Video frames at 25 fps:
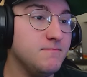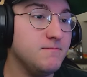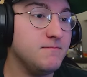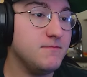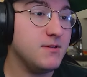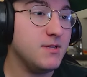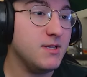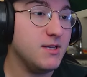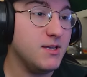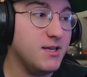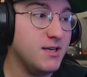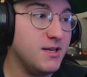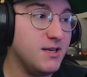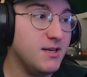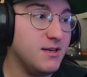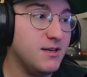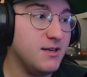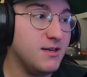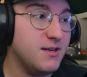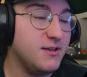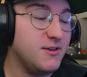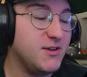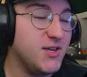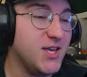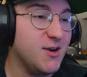Yeah,
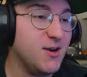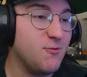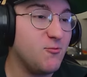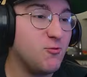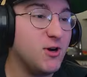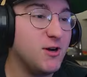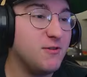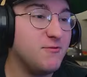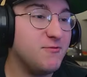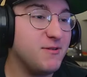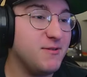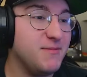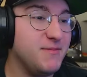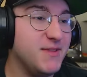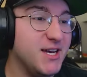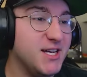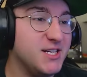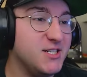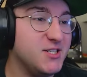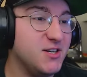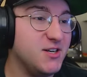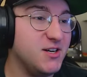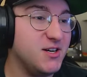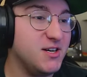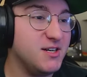you can't run from that,
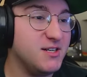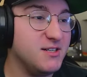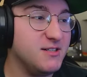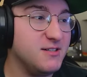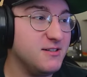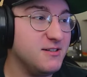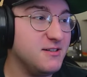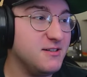Jon.